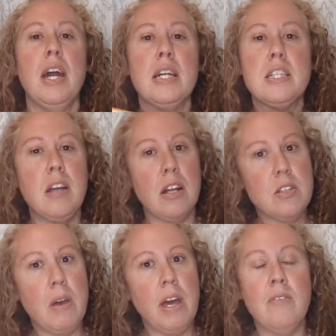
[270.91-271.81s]
It's not
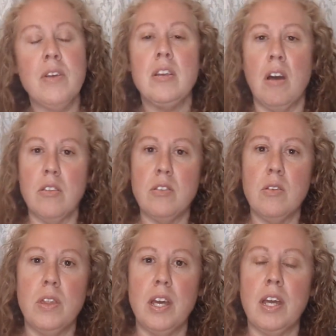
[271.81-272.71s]
too heavy, not
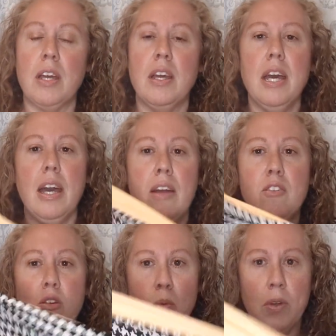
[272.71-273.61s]
too thick.
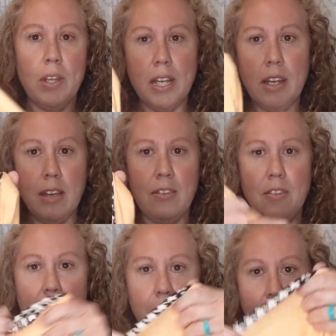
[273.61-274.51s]
It's a really nice, you